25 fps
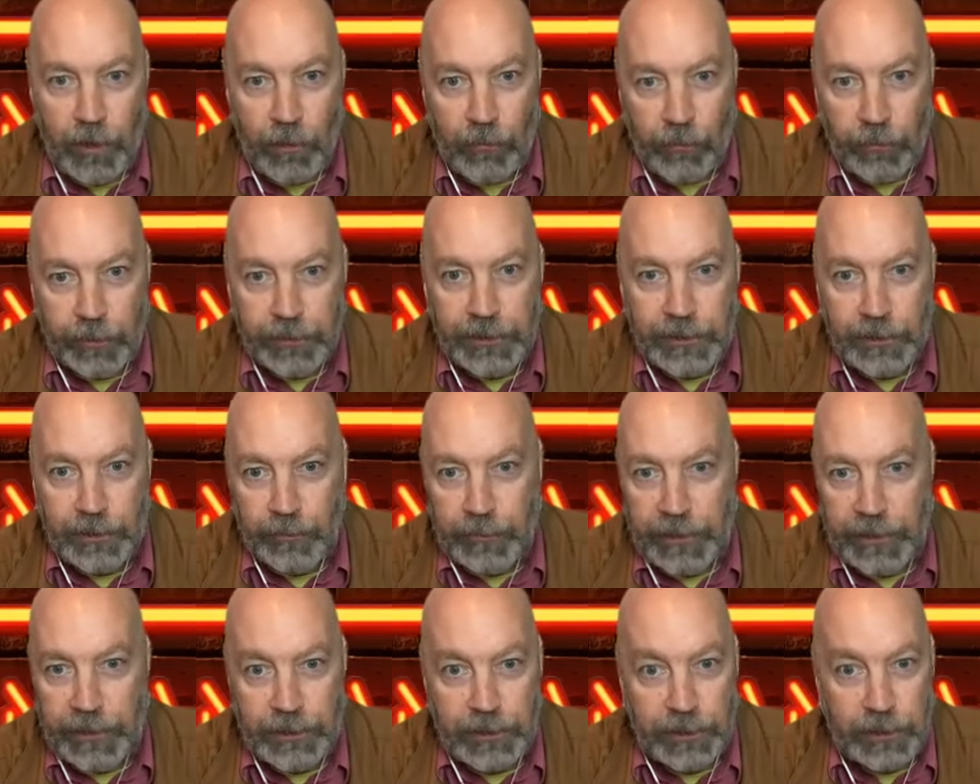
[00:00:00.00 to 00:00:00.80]
where
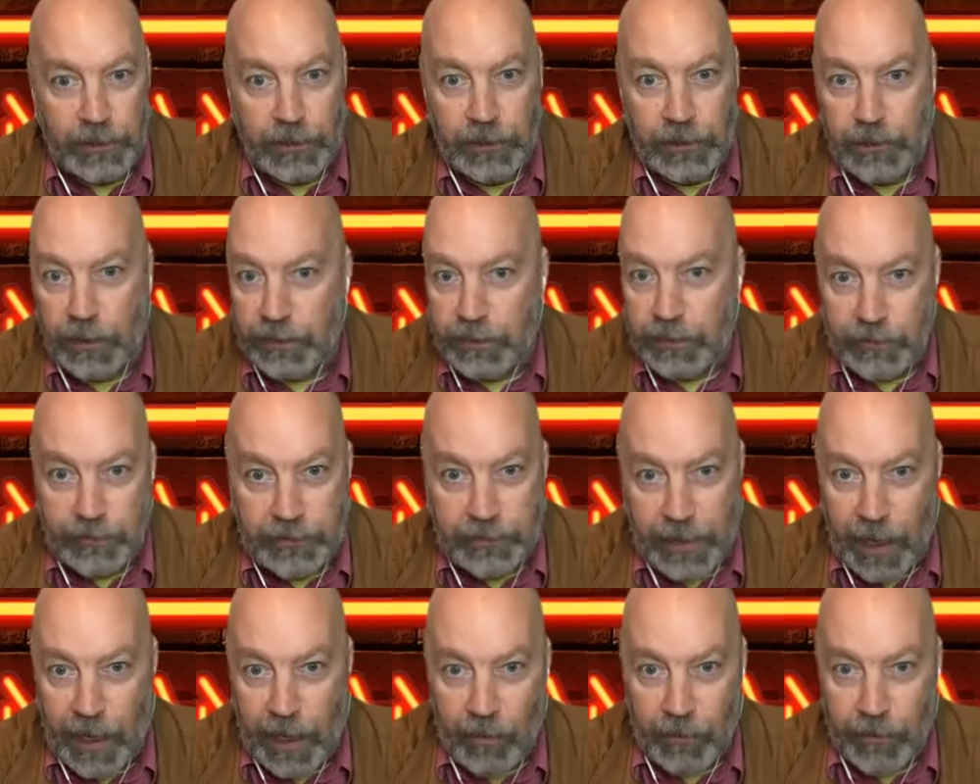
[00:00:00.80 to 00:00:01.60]
someone can just shut you
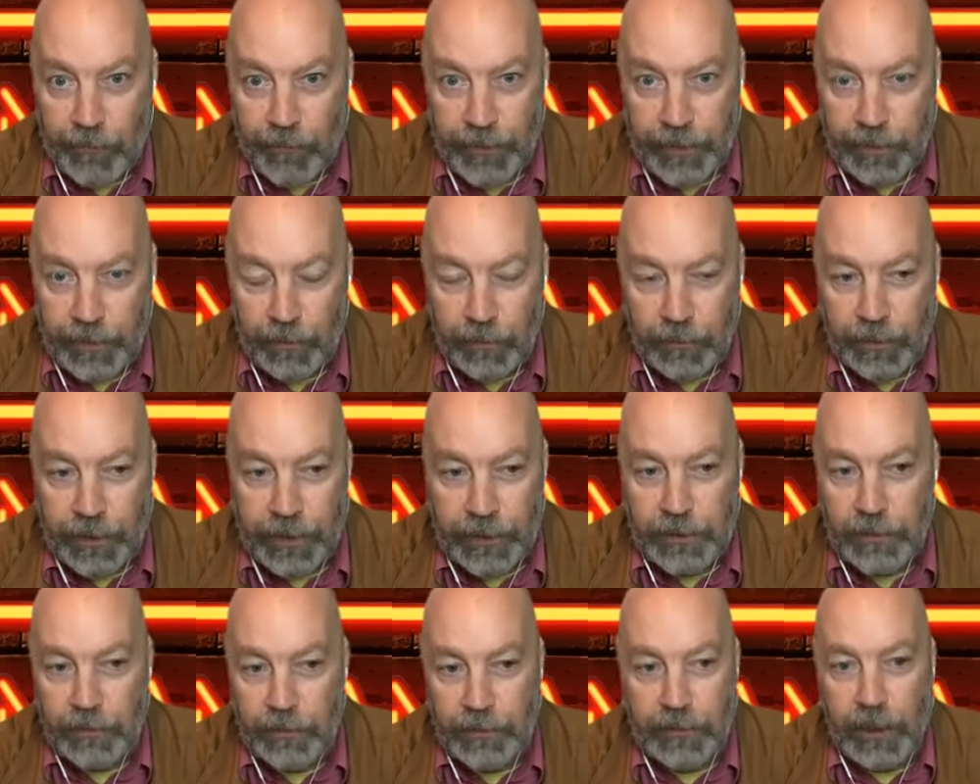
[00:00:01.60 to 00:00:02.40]
down if they don't
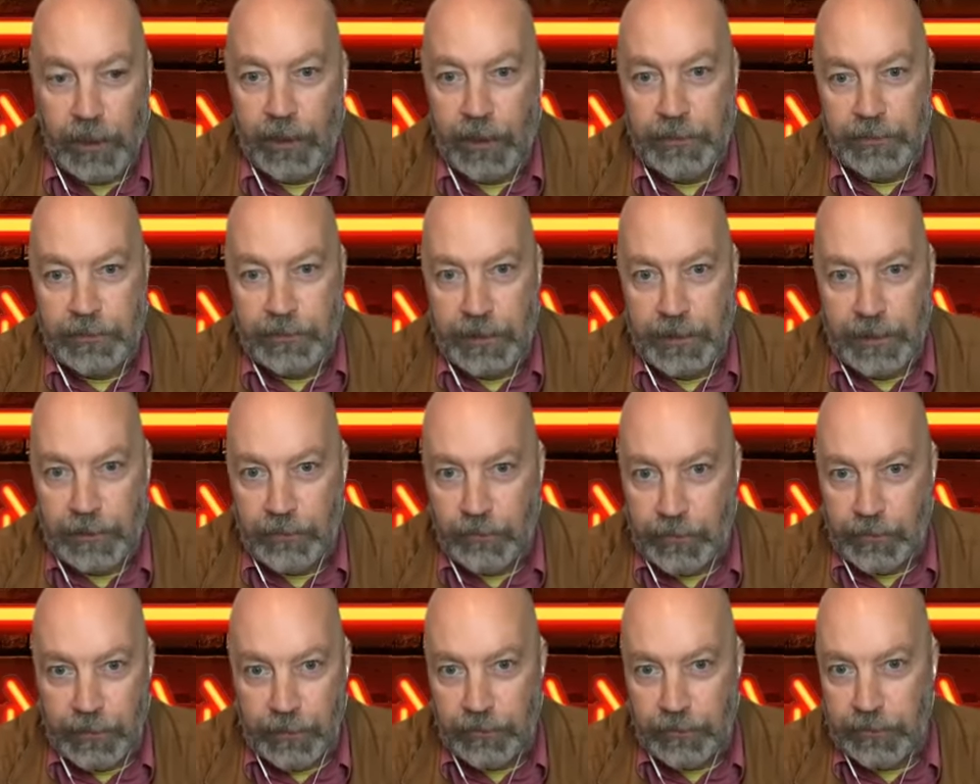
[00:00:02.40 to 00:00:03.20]
like your content
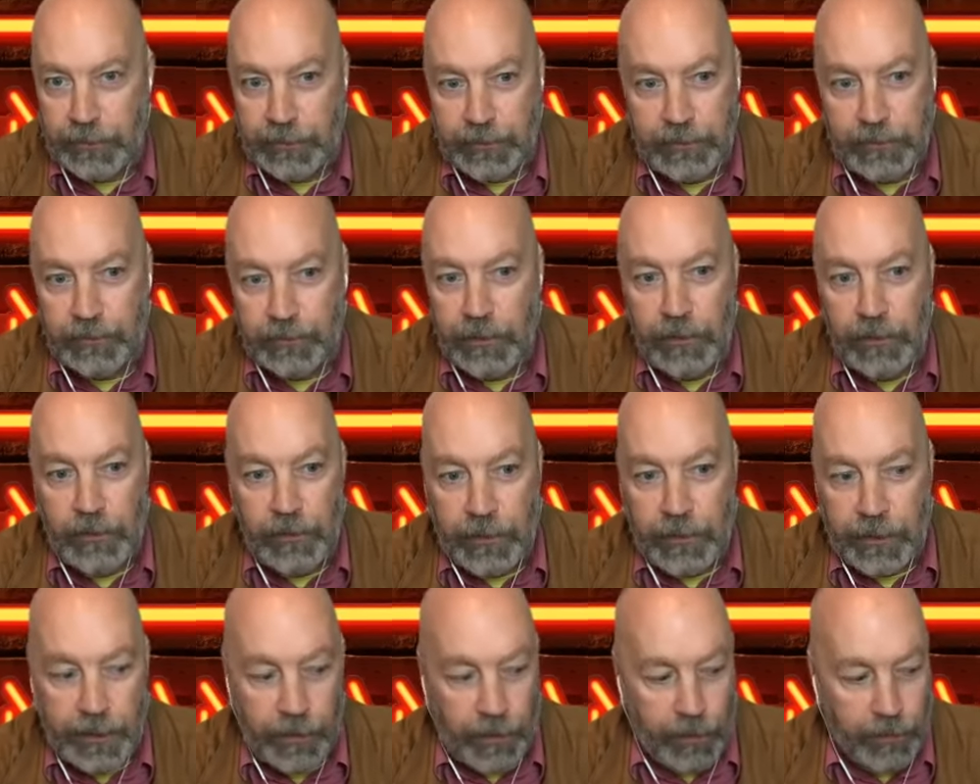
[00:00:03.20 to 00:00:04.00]
whether it's
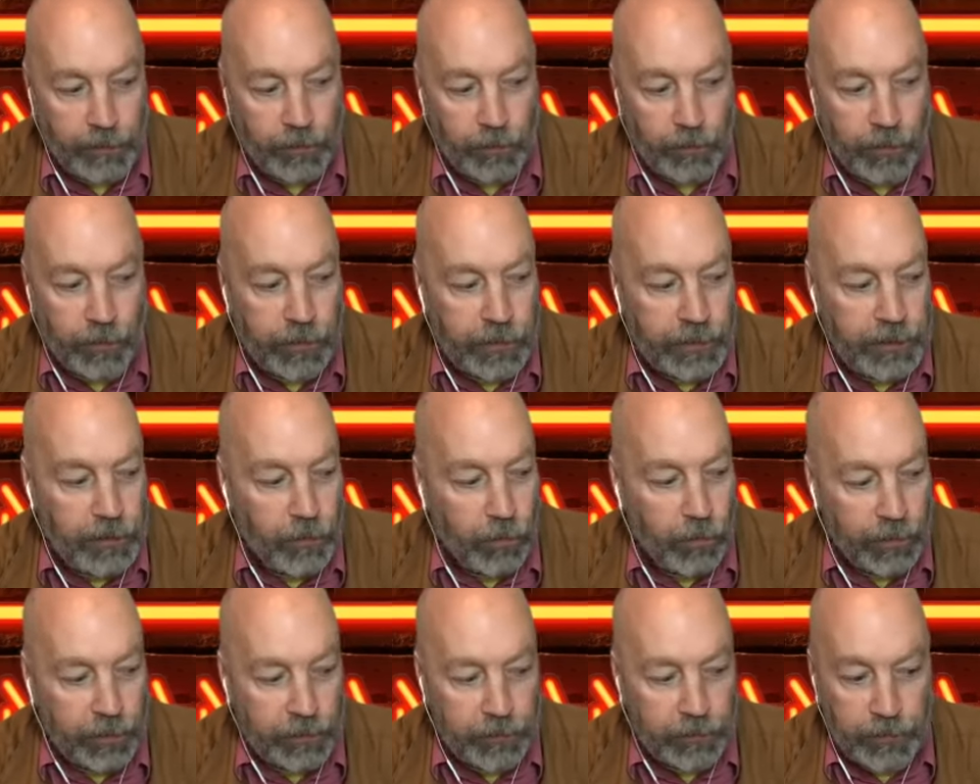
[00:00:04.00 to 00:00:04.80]
an authority
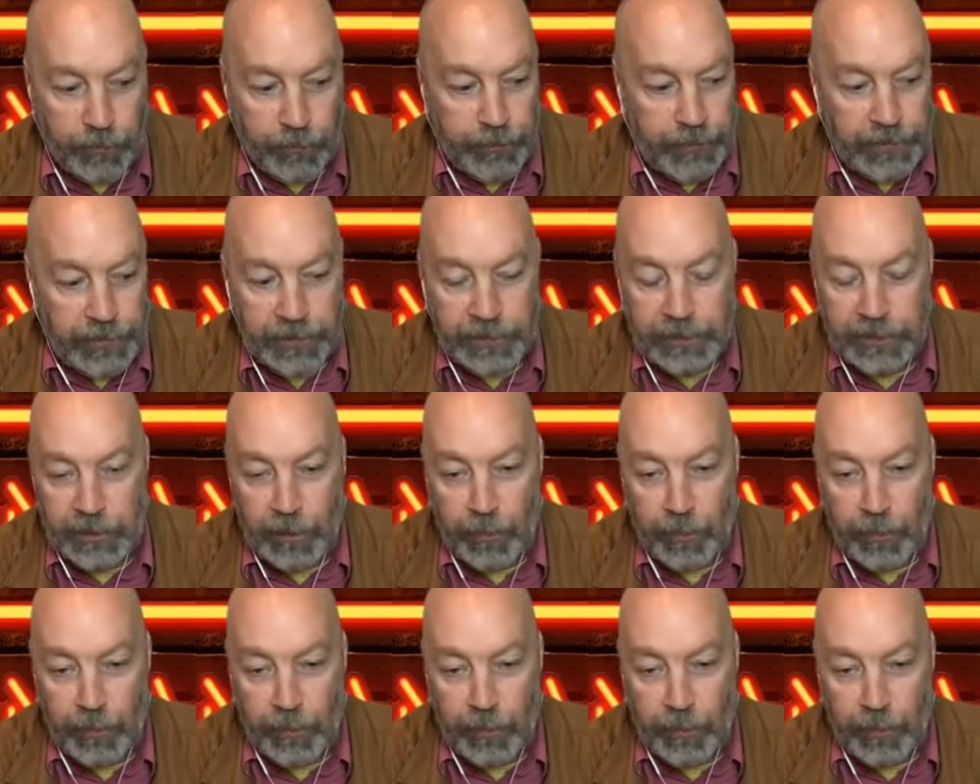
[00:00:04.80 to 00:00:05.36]
or it could be just